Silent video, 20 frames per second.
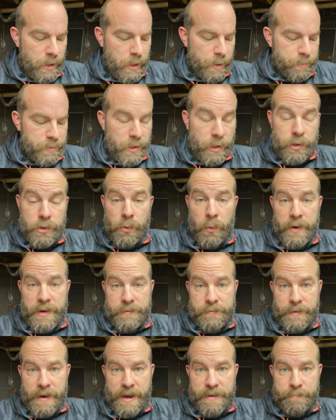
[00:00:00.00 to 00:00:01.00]
I'm sorry,
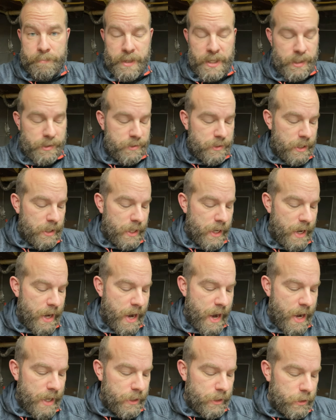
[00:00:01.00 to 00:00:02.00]
25 minutes, and I
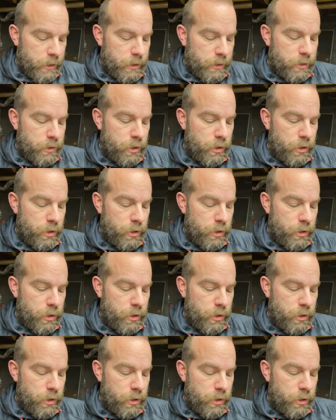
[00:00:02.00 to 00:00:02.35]
added